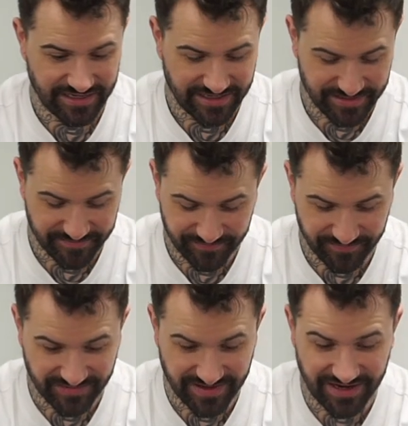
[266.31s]
Um,
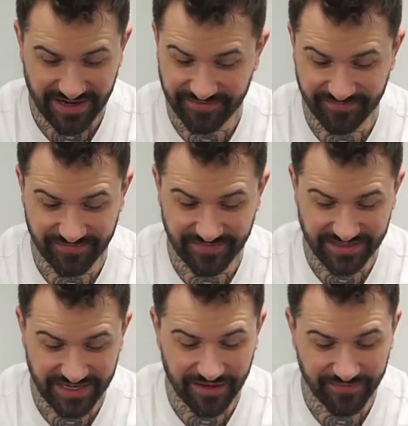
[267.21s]
I'm
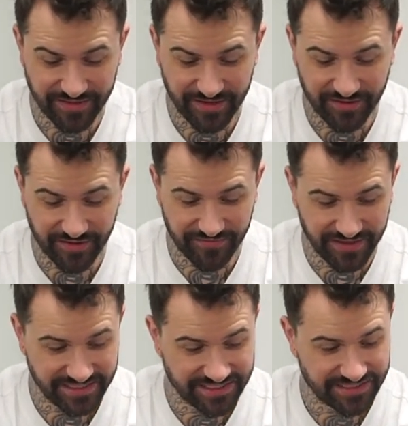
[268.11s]
loving the look of
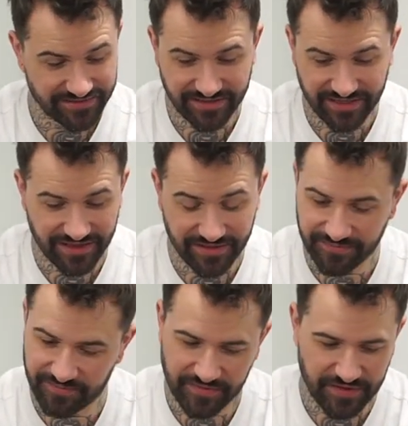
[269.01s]
this, uh, the,
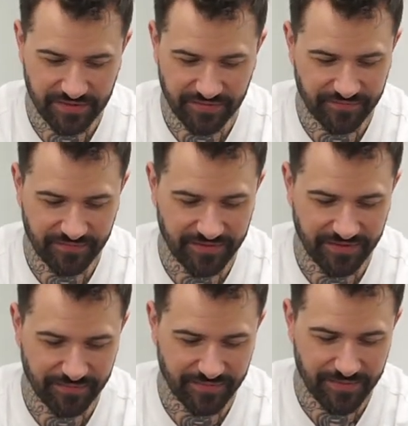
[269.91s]
the, the,
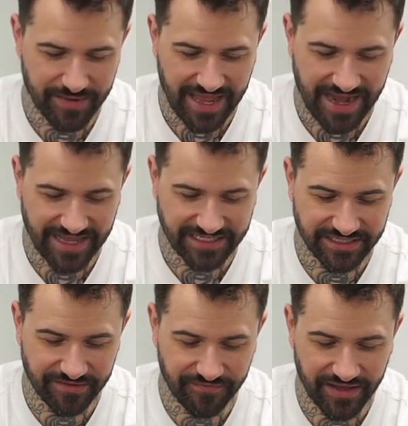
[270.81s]
the mechanics
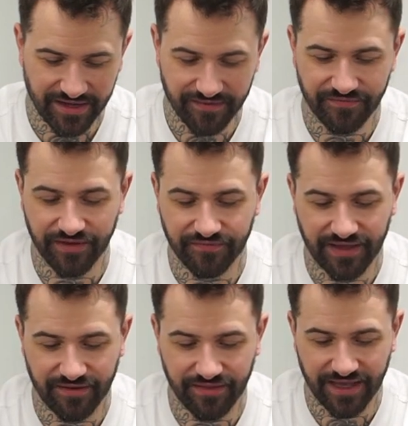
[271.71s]
and the feel of, of,
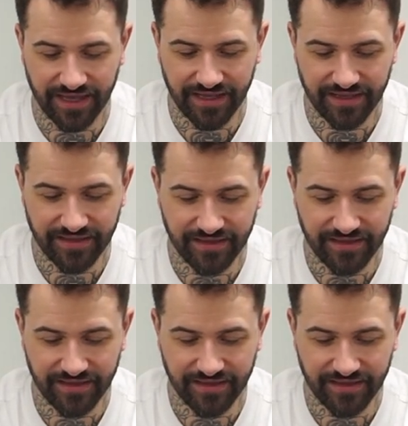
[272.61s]
how that